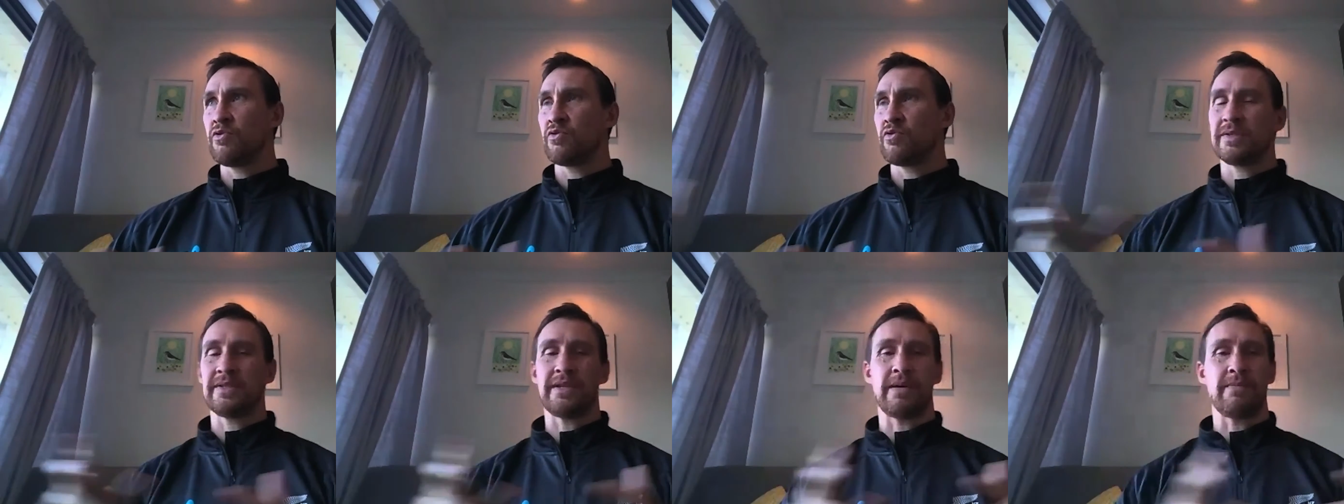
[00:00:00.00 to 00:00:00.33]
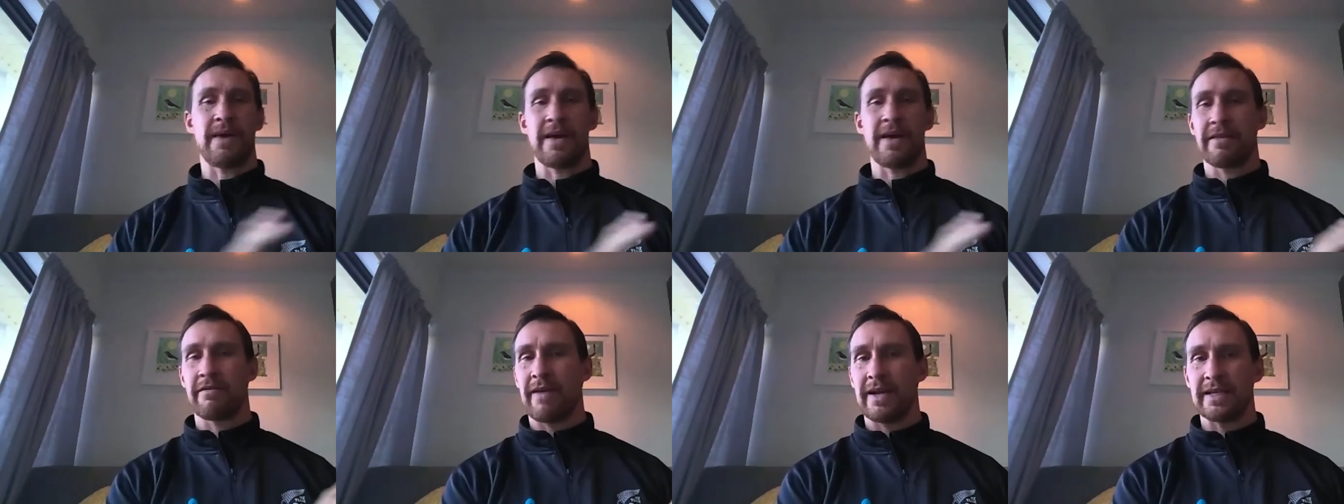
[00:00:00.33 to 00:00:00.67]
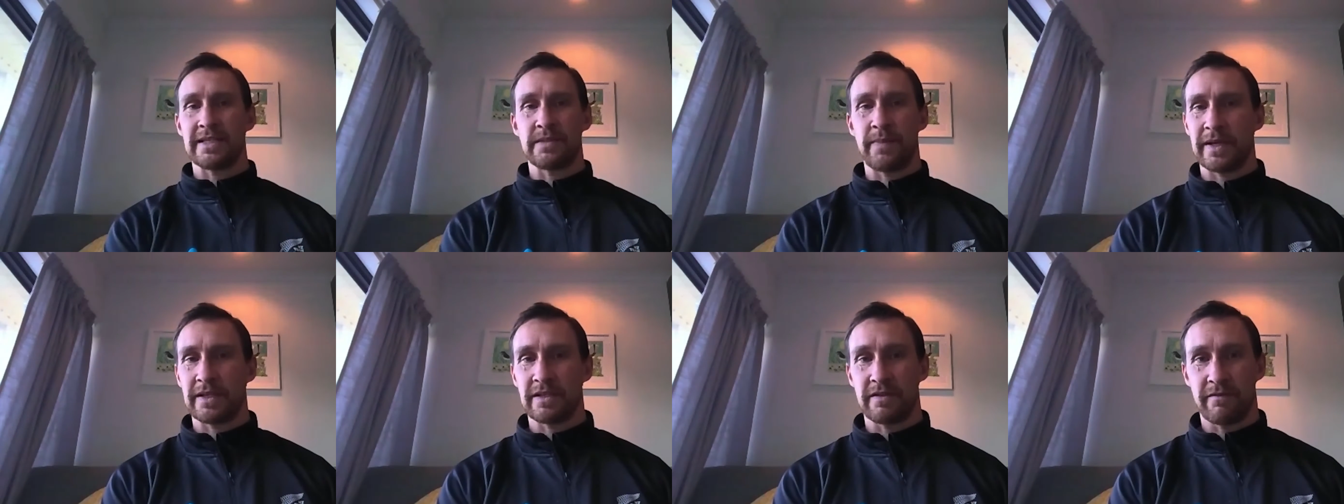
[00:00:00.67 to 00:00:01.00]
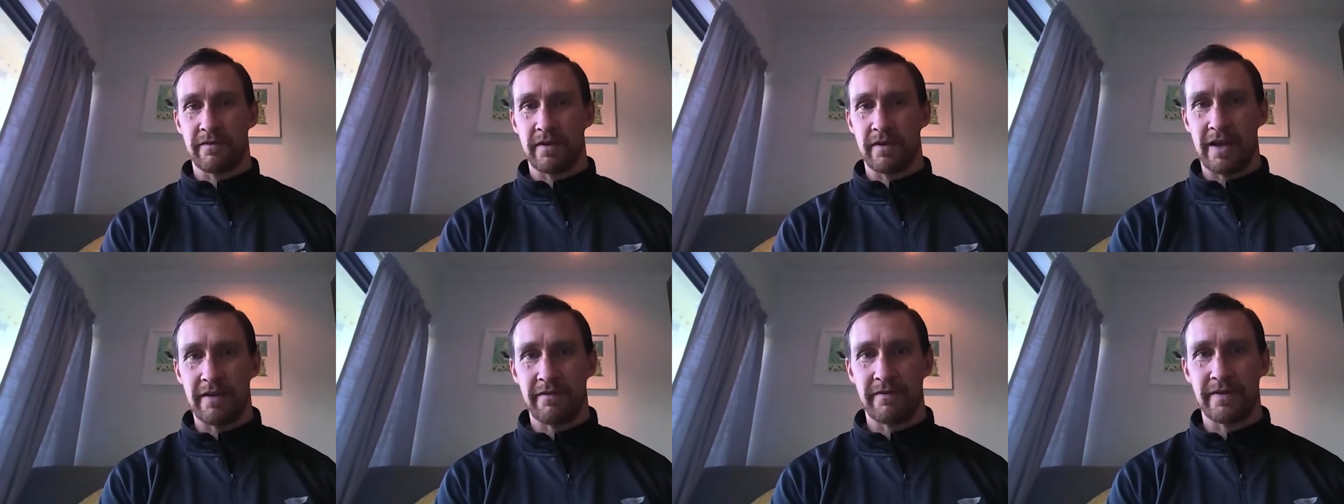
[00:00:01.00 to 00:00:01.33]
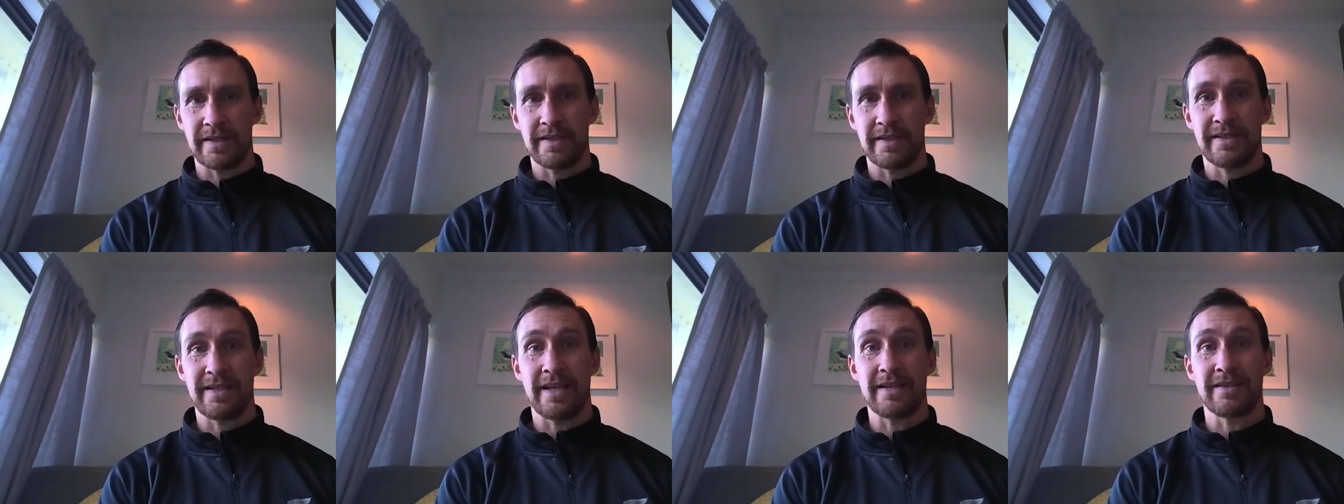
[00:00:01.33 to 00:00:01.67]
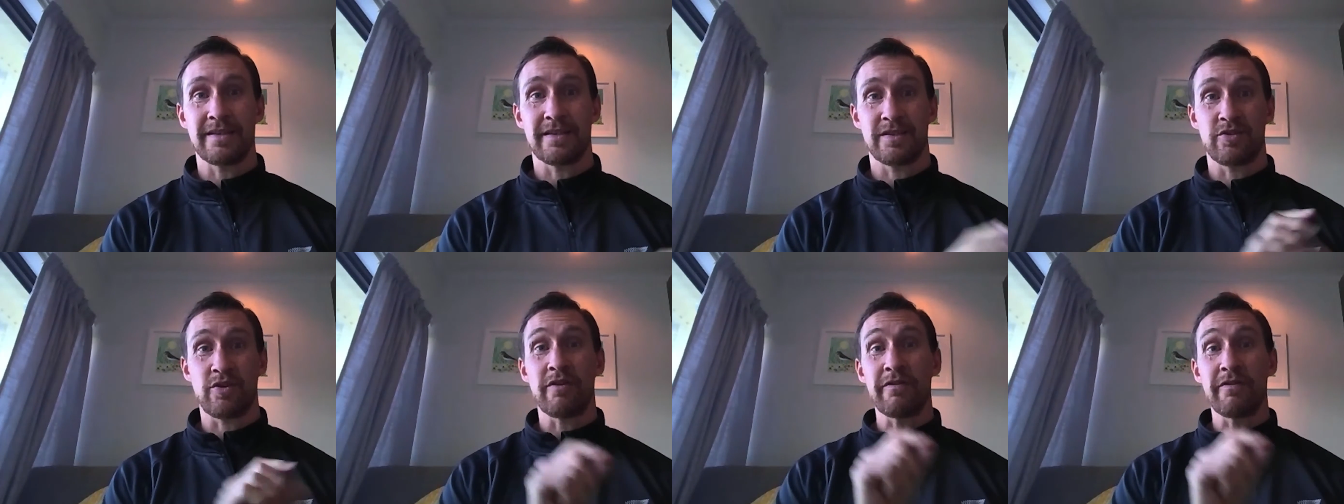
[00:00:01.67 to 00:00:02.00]
or some other aspect of life that
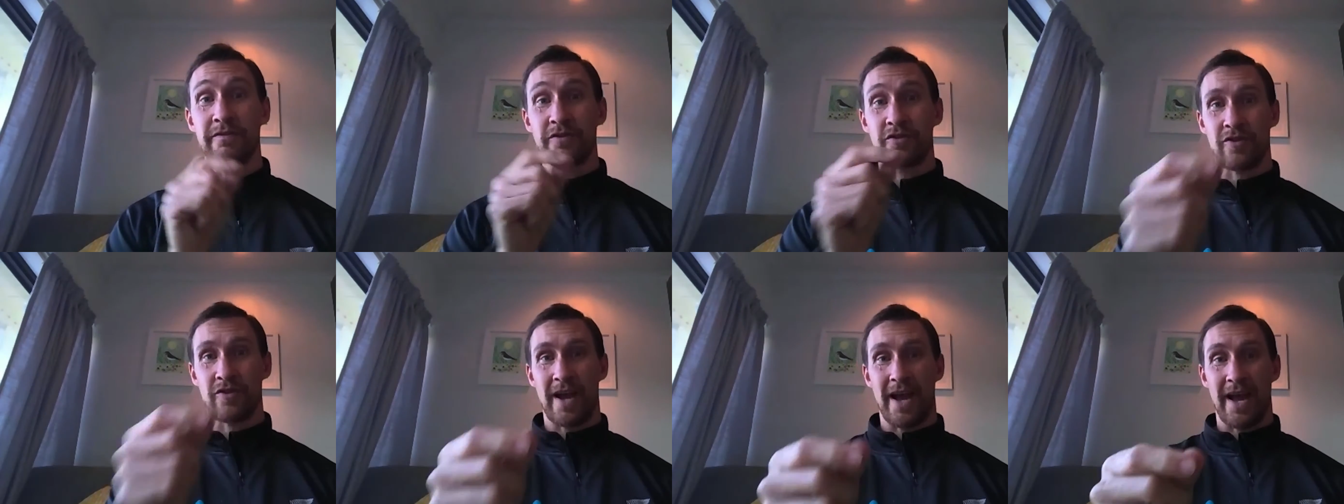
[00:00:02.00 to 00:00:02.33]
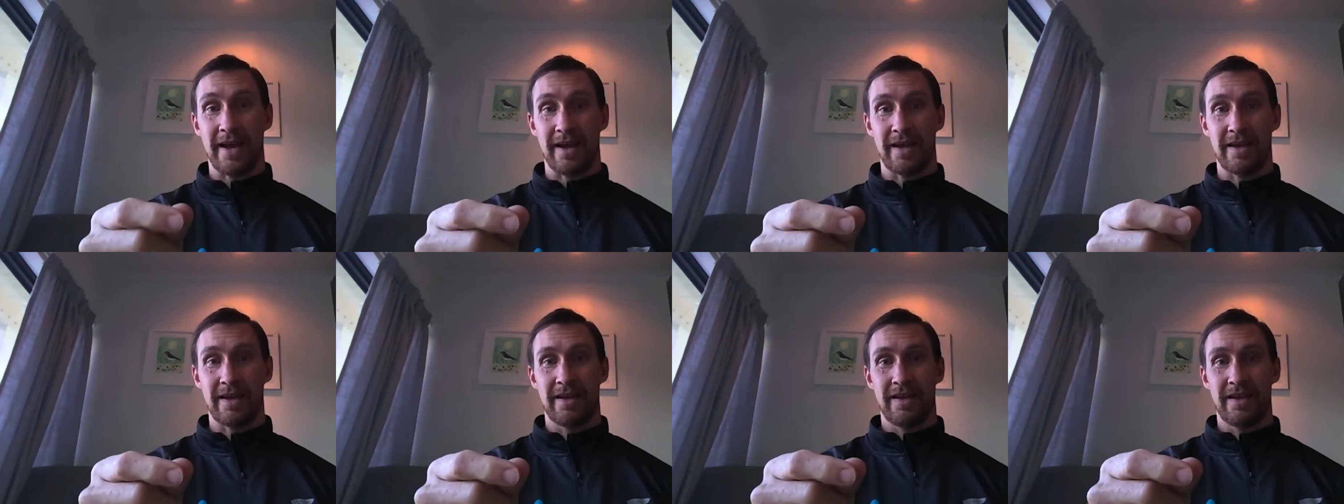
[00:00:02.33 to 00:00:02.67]
sent us off track